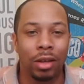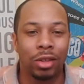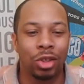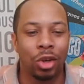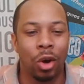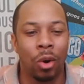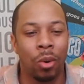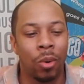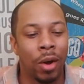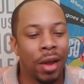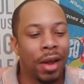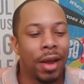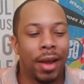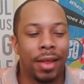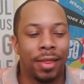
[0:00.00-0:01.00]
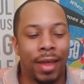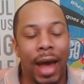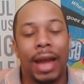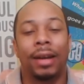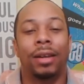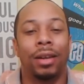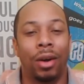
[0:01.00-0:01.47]
So
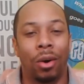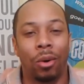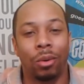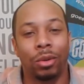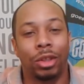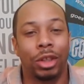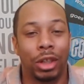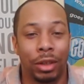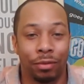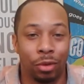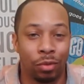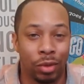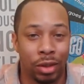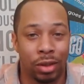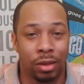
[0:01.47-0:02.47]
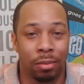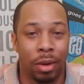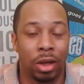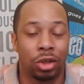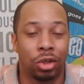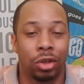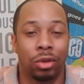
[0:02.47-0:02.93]
that alone should give you reason
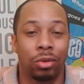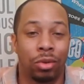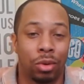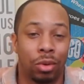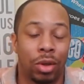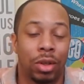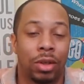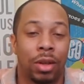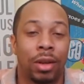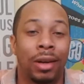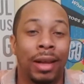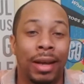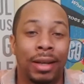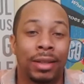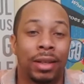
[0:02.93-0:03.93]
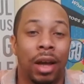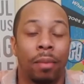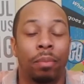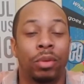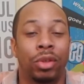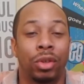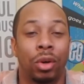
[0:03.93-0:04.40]
to make sure you tune into the latest
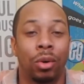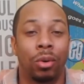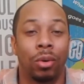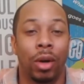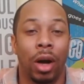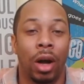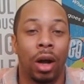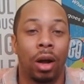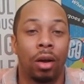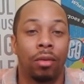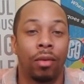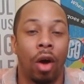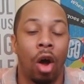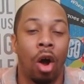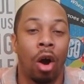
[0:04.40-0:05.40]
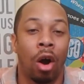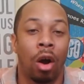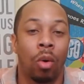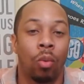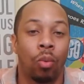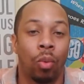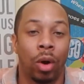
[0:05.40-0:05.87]
episode of
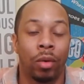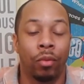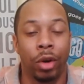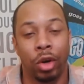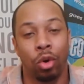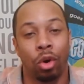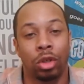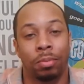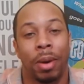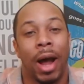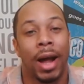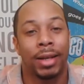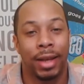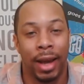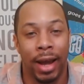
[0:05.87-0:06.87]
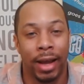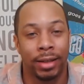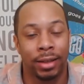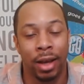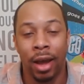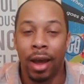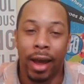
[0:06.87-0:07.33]
our One Recourse
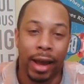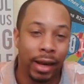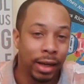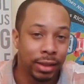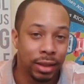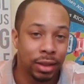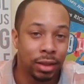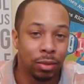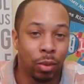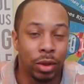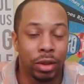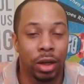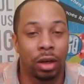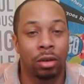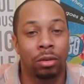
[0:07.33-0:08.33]
podcast and listen to what